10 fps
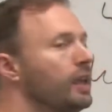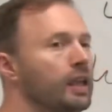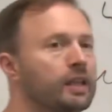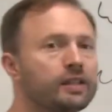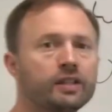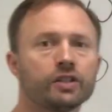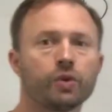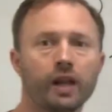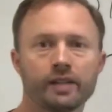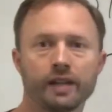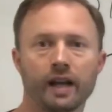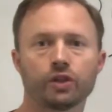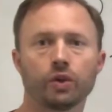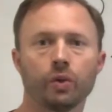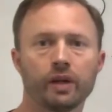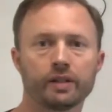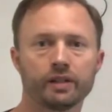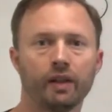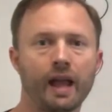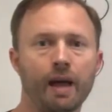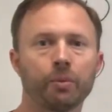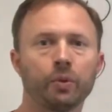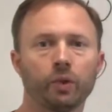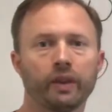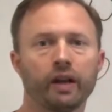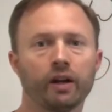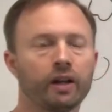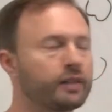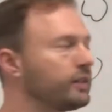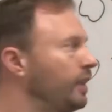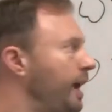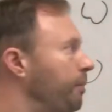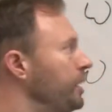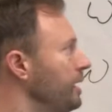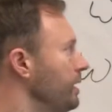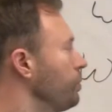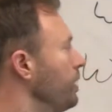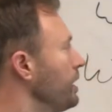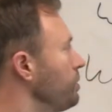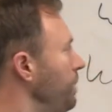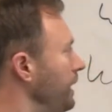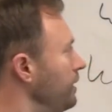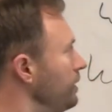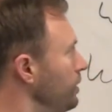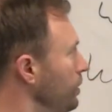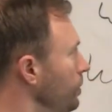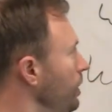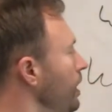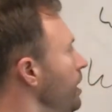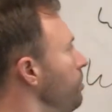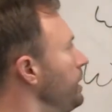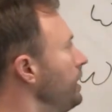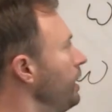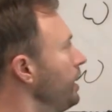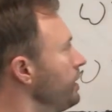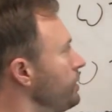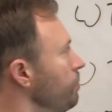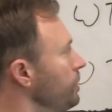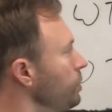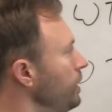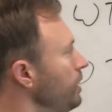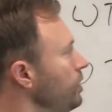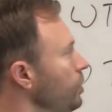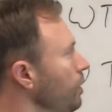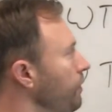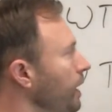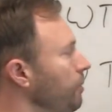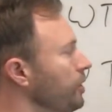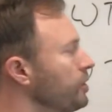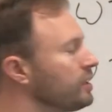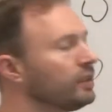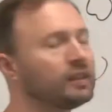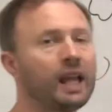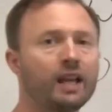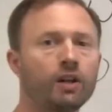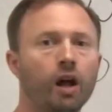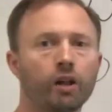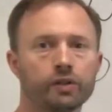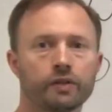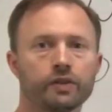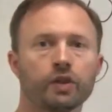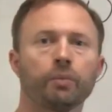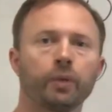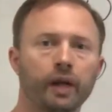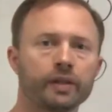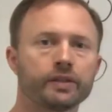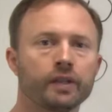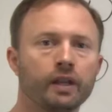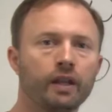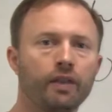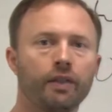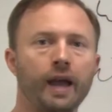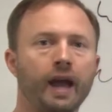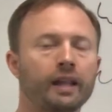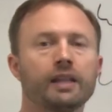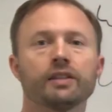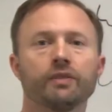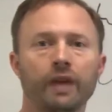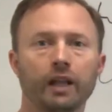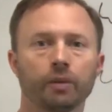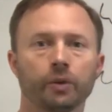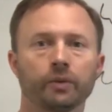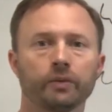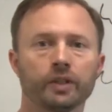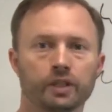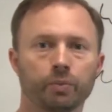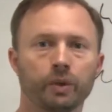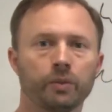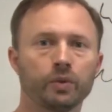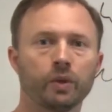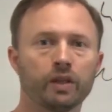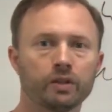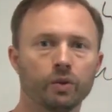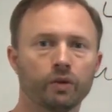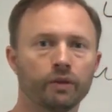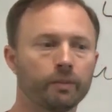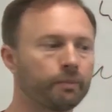Is this transaction going to still happen? Will the haircut still happen? Yes, we expect it to, because between the two of them, there's still $10 of surplus that is available to split between the two of them.